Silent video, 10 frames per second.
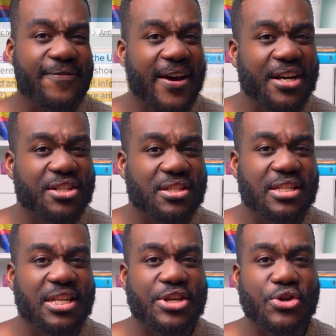infections
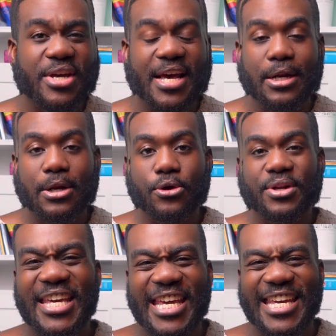in the UK
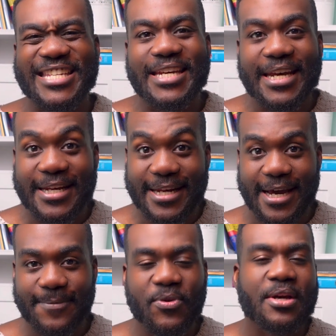alone each
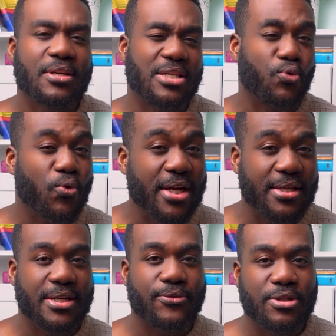day. It's a really
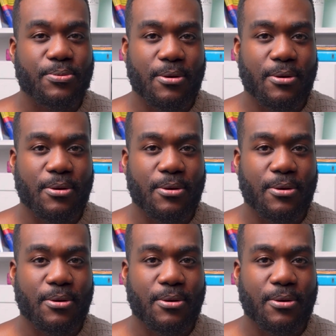serious